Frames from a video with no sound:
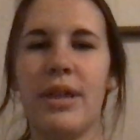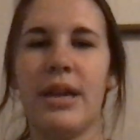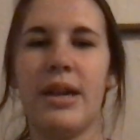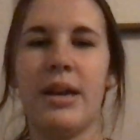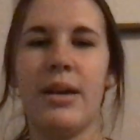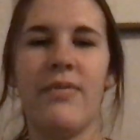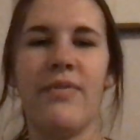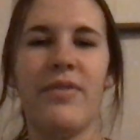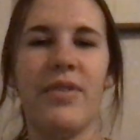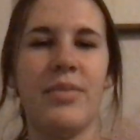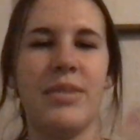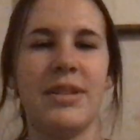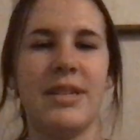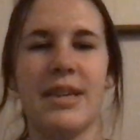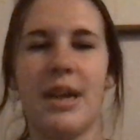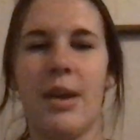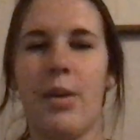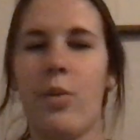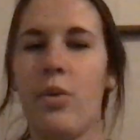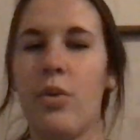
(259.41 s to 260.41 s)
They come from the
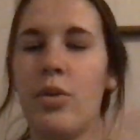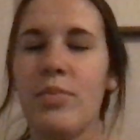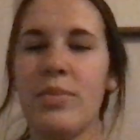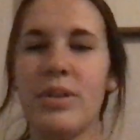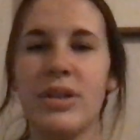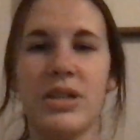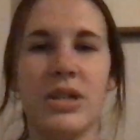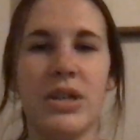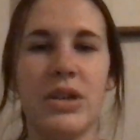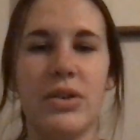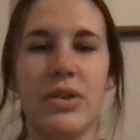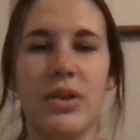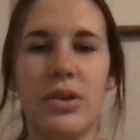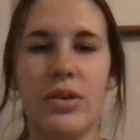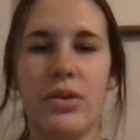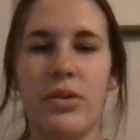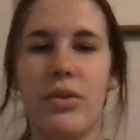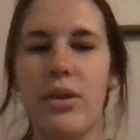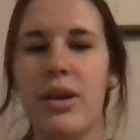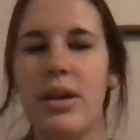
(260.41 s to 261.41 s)
same group as you
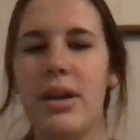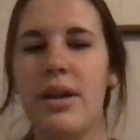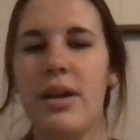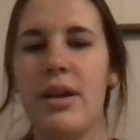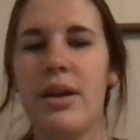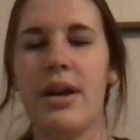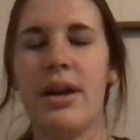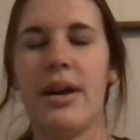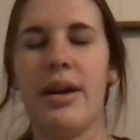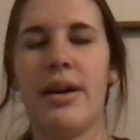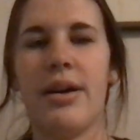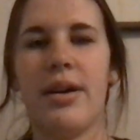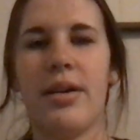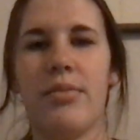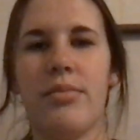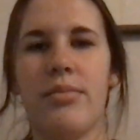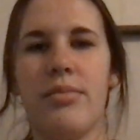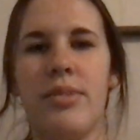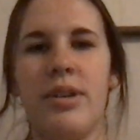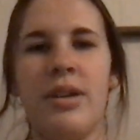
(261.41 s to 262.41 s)
do.
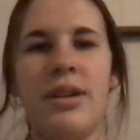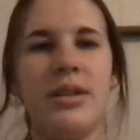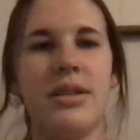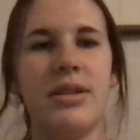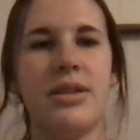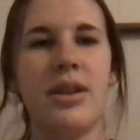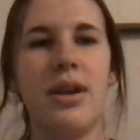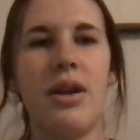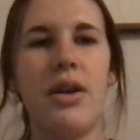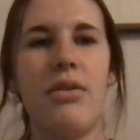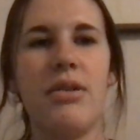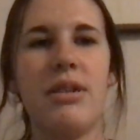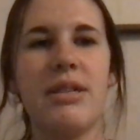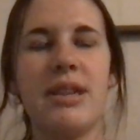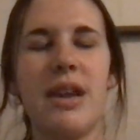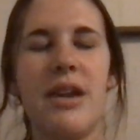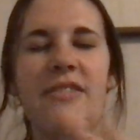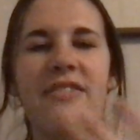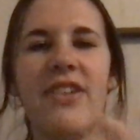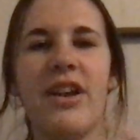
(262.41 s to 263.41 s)
So
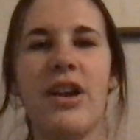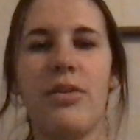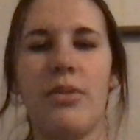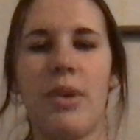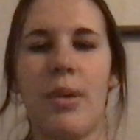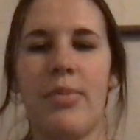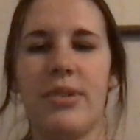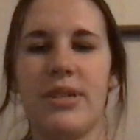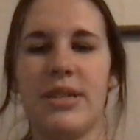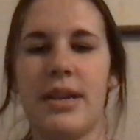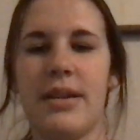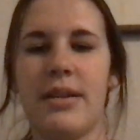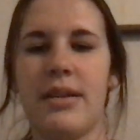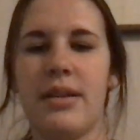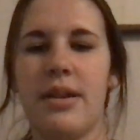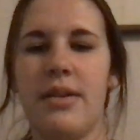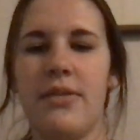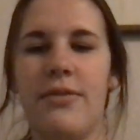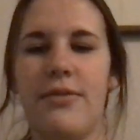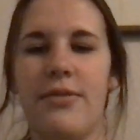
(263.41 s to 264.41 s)
it's not very
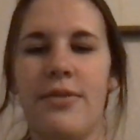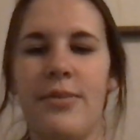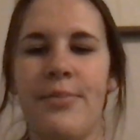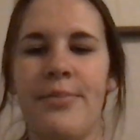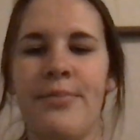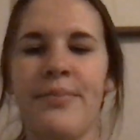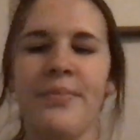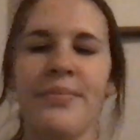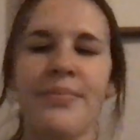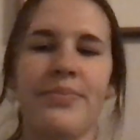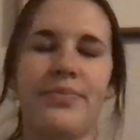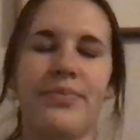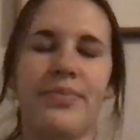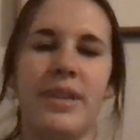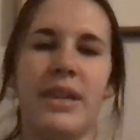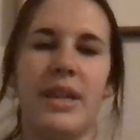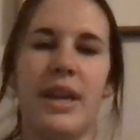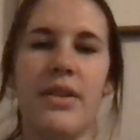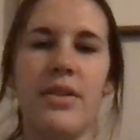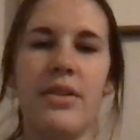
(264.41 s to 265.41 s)
representative.
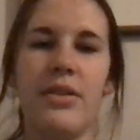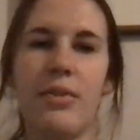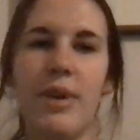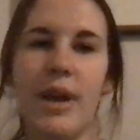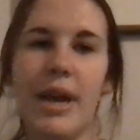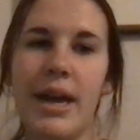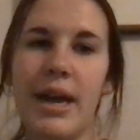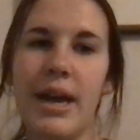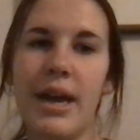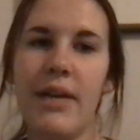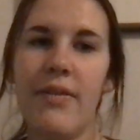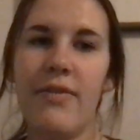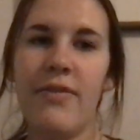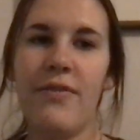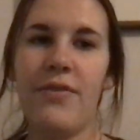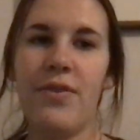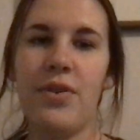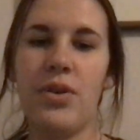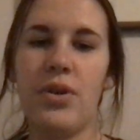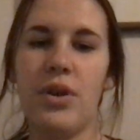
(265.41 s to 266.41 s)
The other way
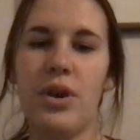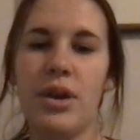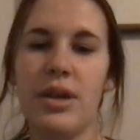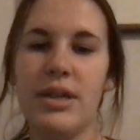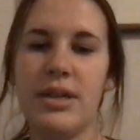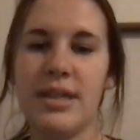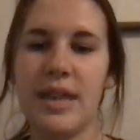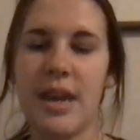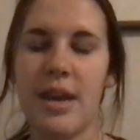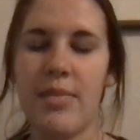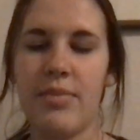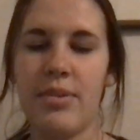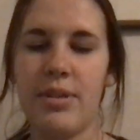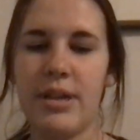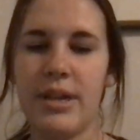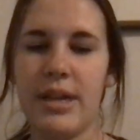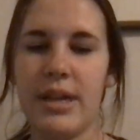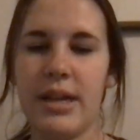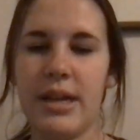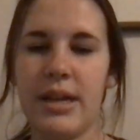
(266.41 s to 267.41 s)
for
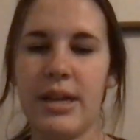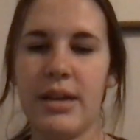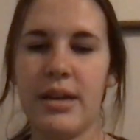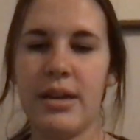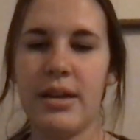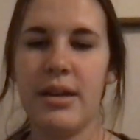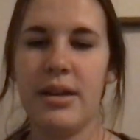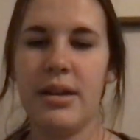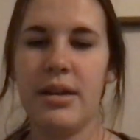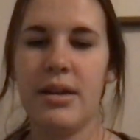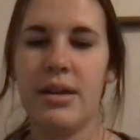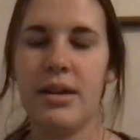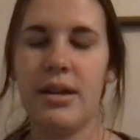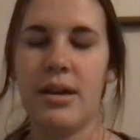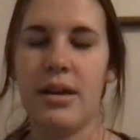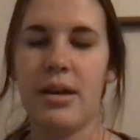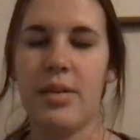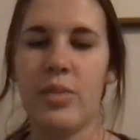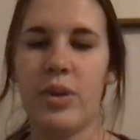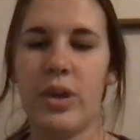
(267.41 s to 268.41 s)
sampling
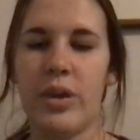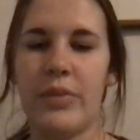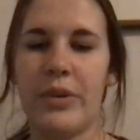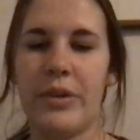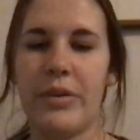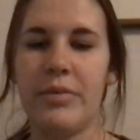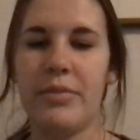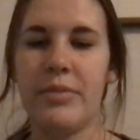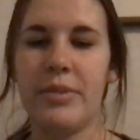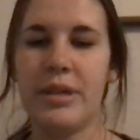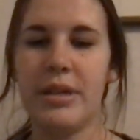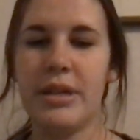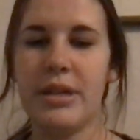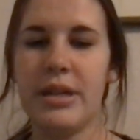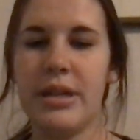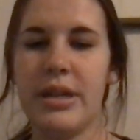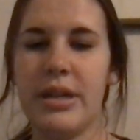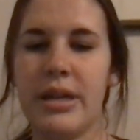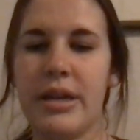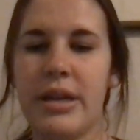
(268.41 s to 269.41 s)

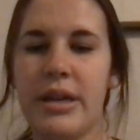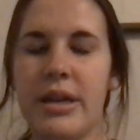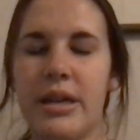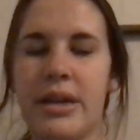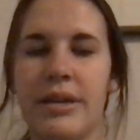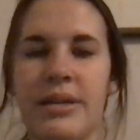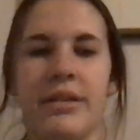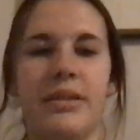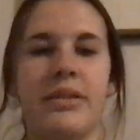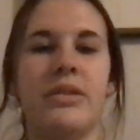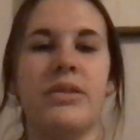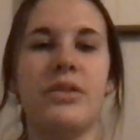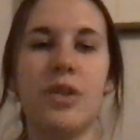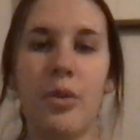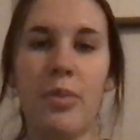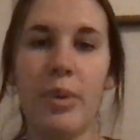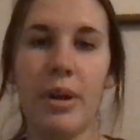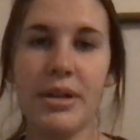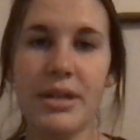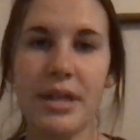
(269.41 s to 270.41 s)
non-probability is
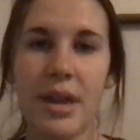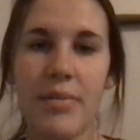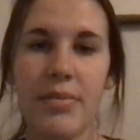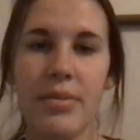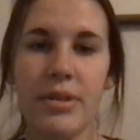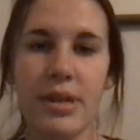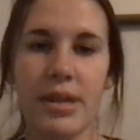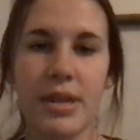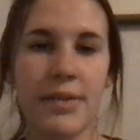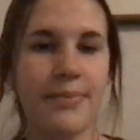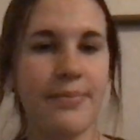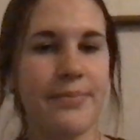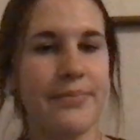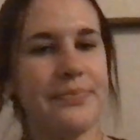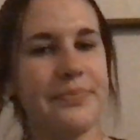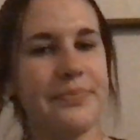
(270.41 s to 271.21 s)
snowball sampling.